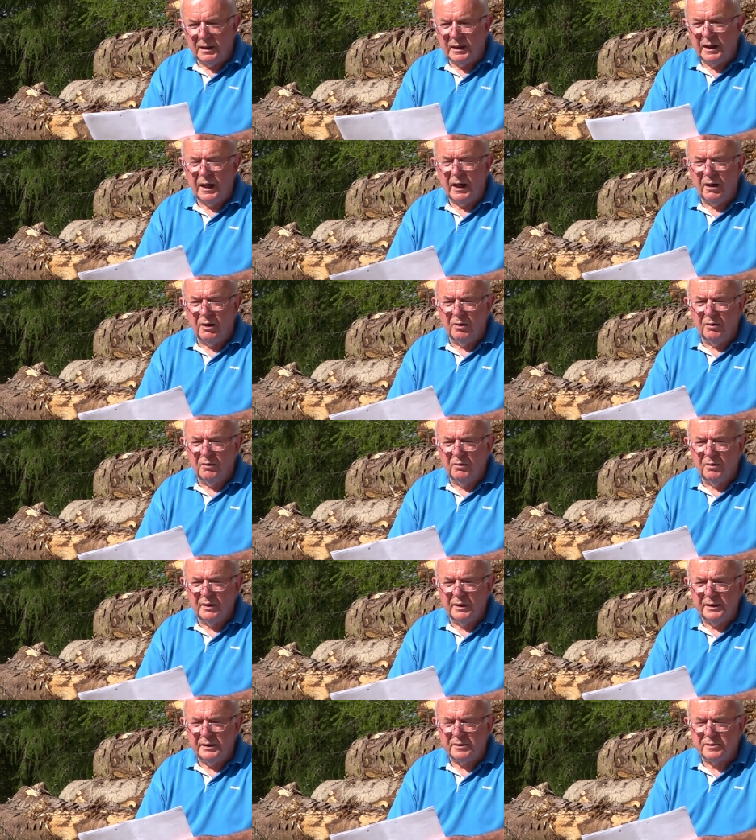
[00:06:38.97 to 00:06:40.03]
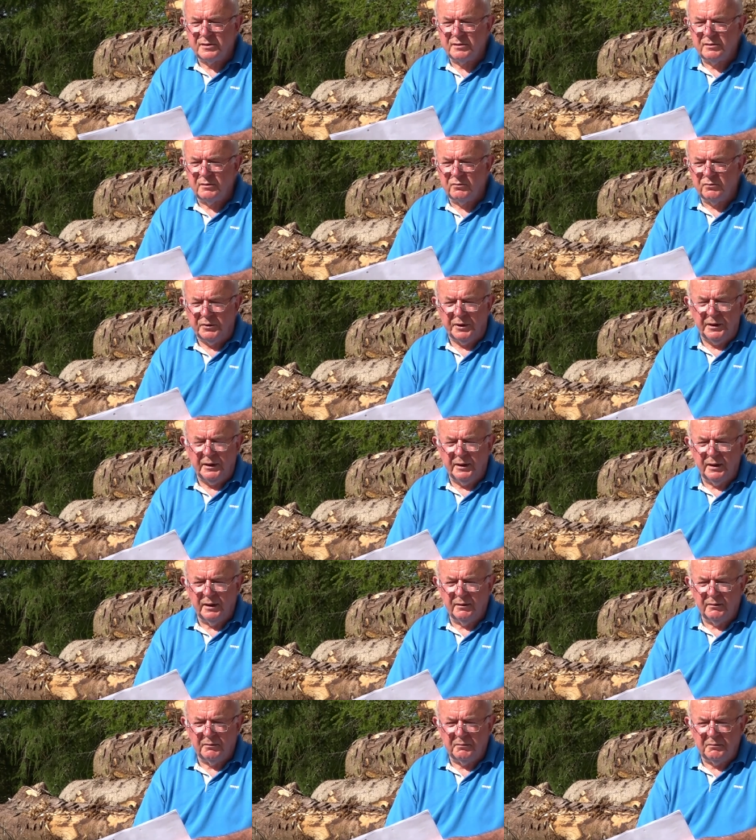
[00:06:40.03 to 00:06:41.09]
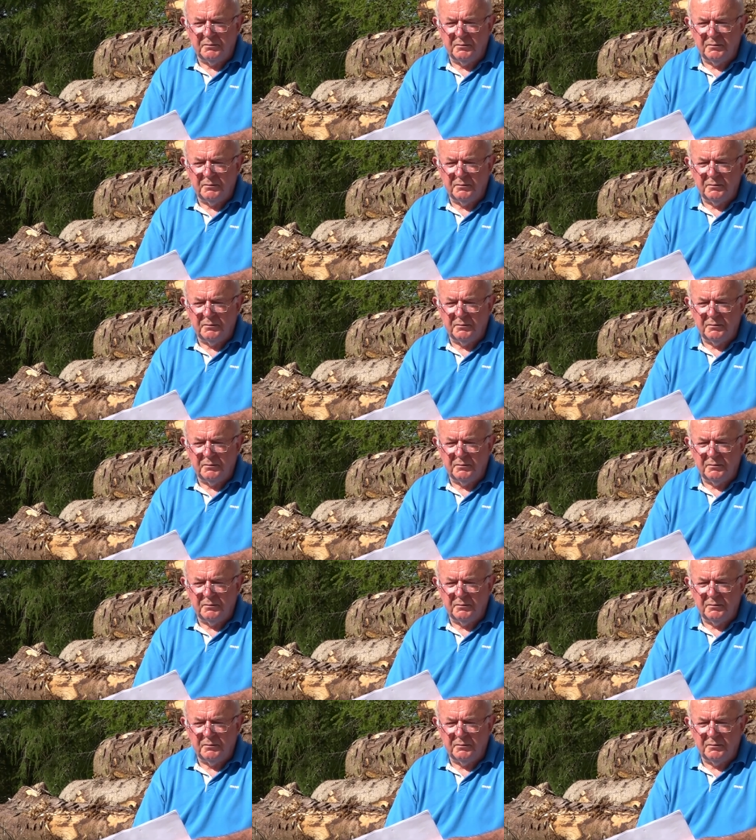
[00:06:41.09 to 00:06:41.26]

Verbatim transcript: how it really